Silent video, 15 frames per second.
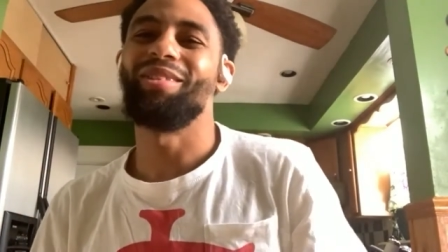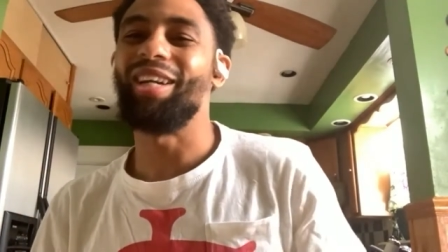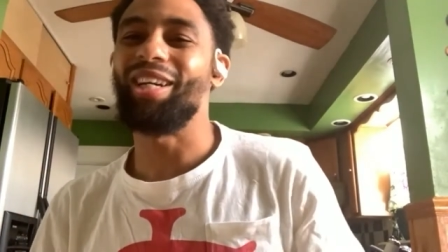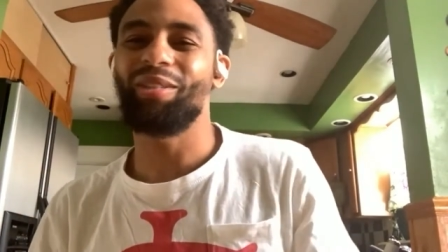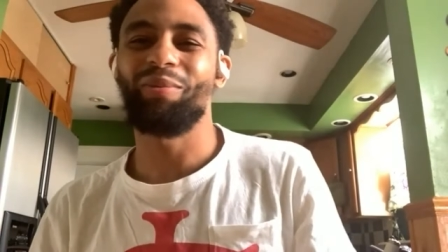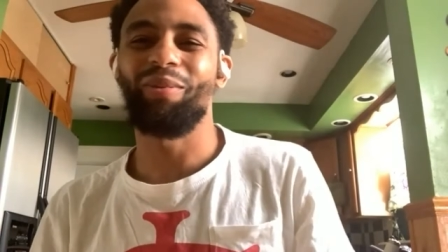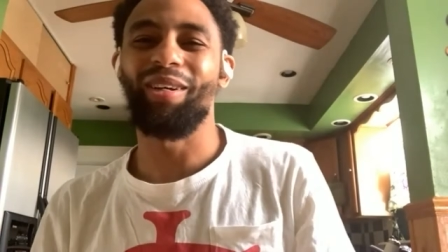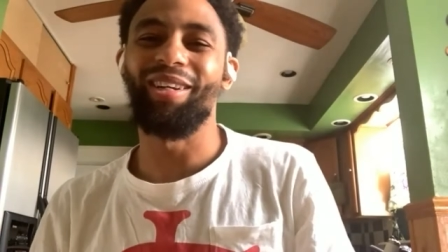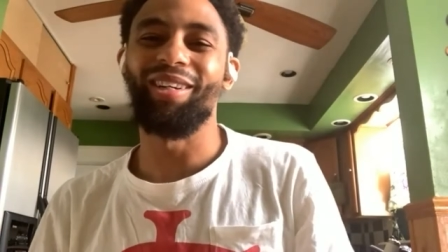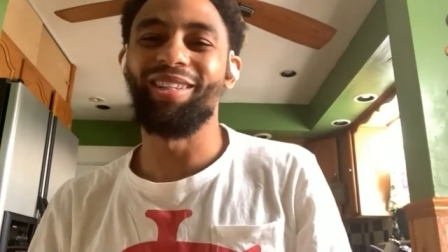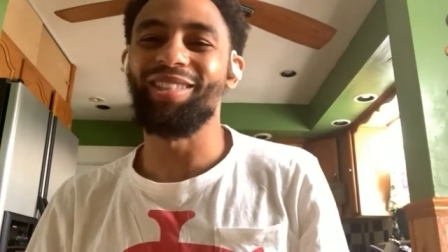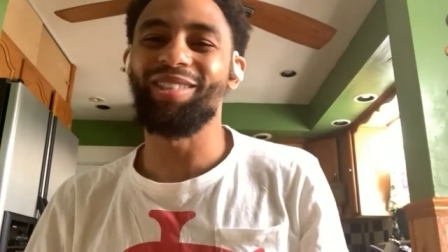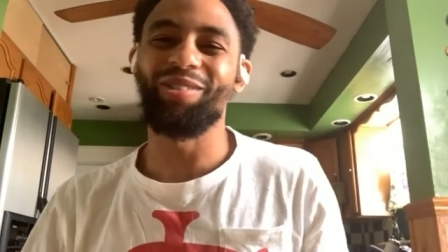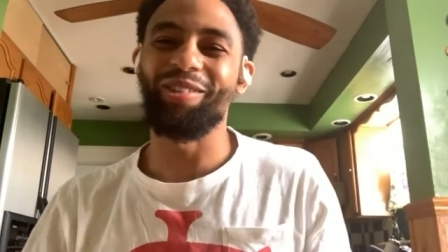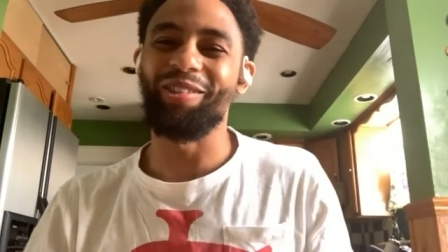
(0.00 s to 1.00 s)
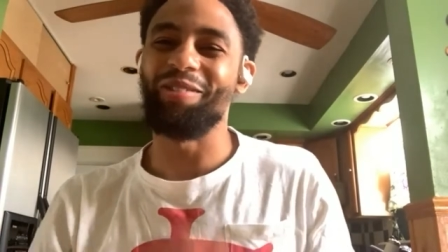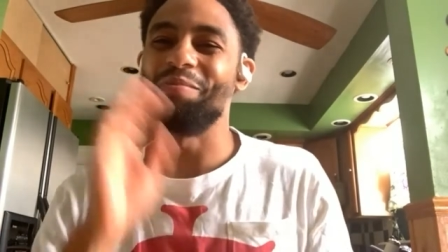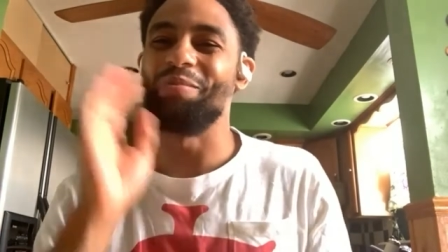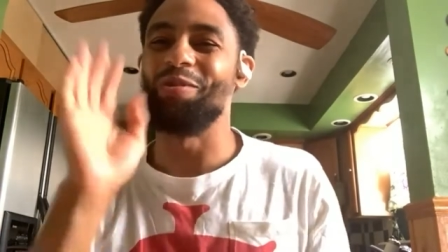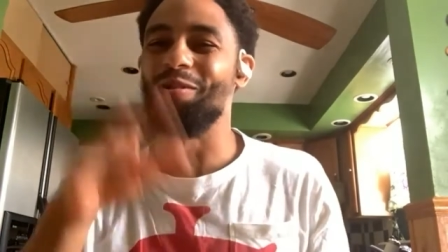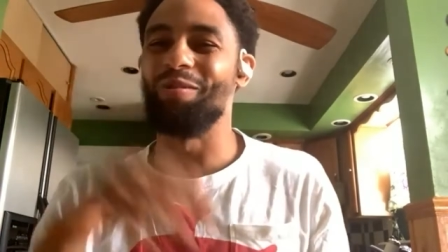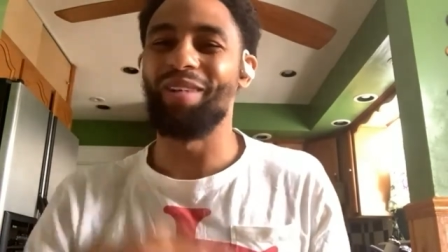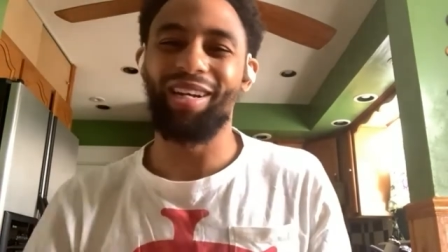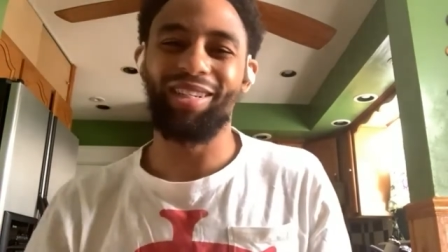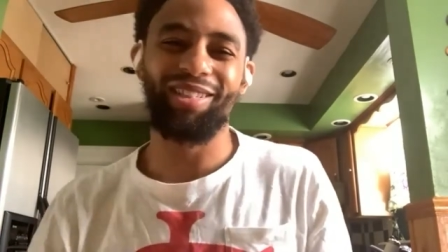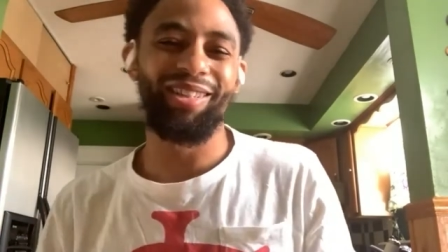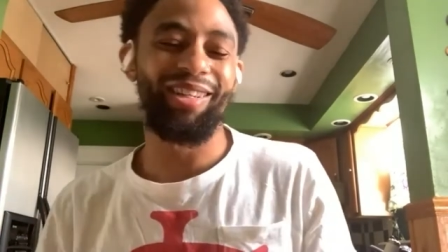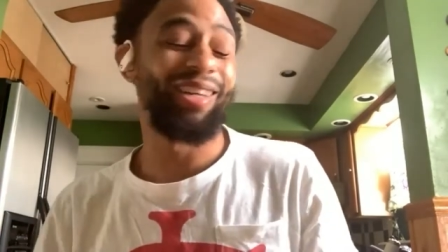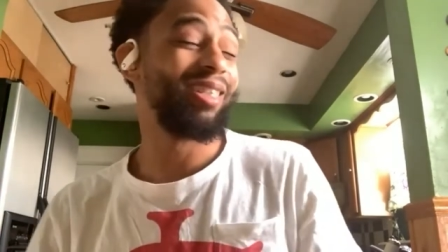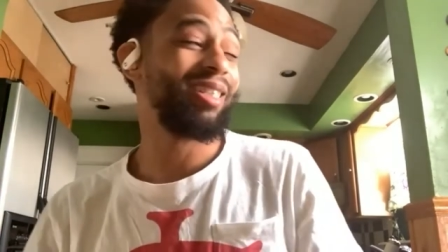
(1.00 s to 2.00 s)
Next play, under the screen, boom,
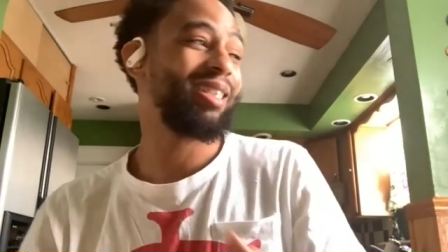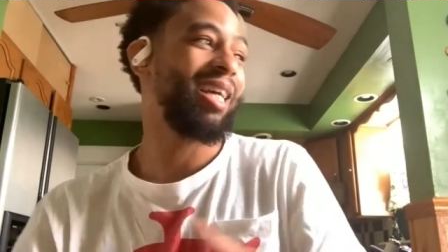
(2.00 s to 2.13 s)
knocks it down.